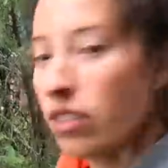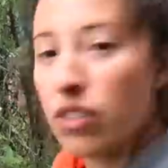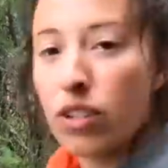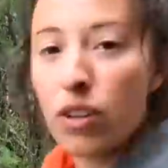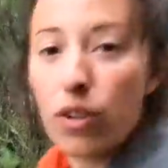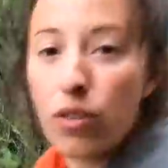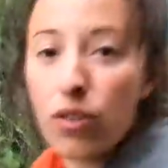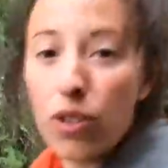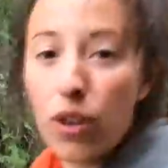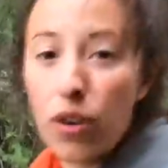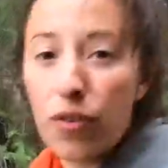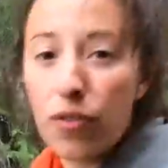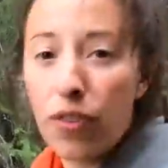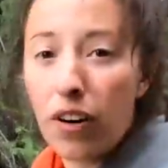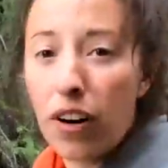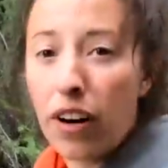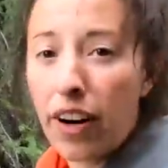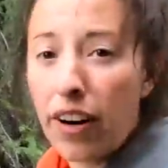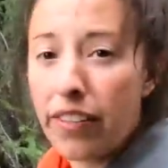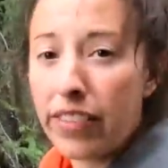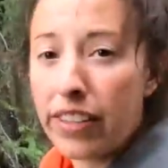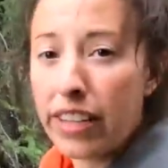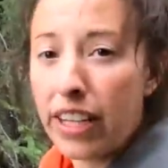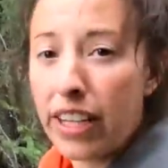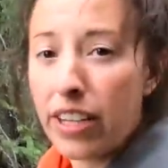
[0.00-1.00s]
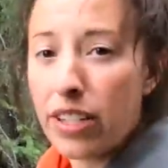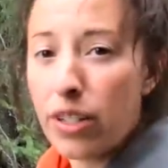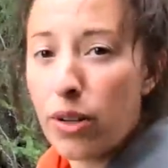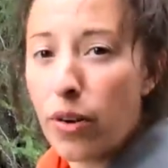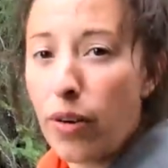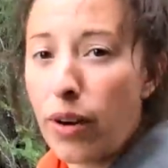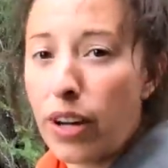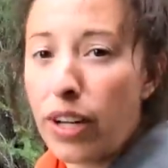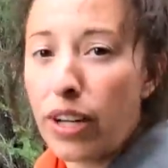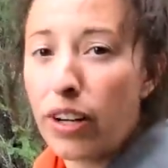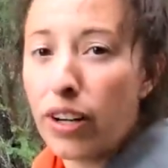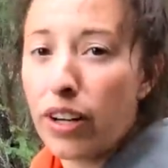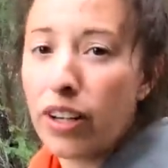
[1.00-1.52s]
So, so far everything's
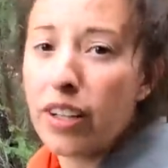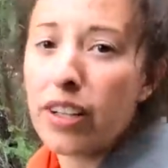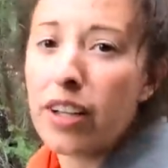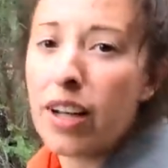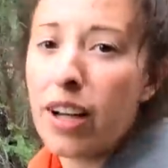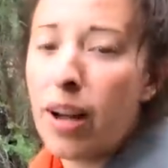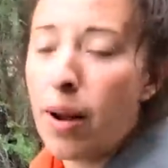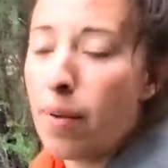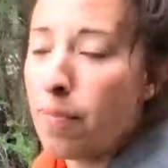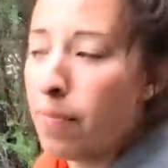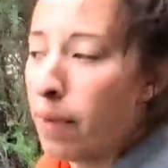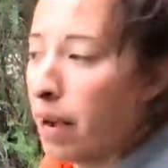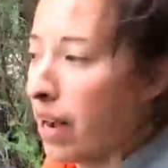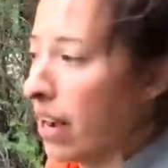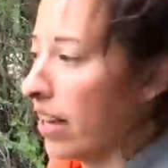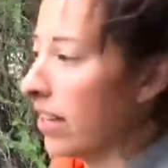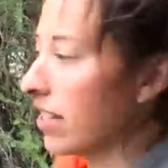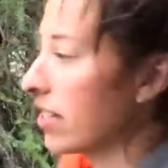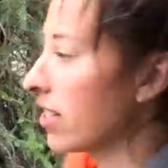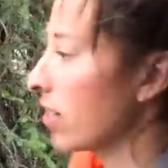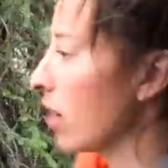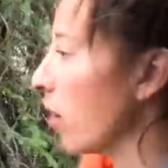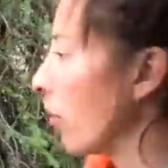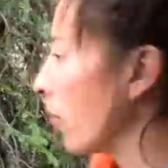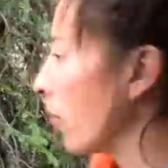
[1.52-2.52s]
going good, but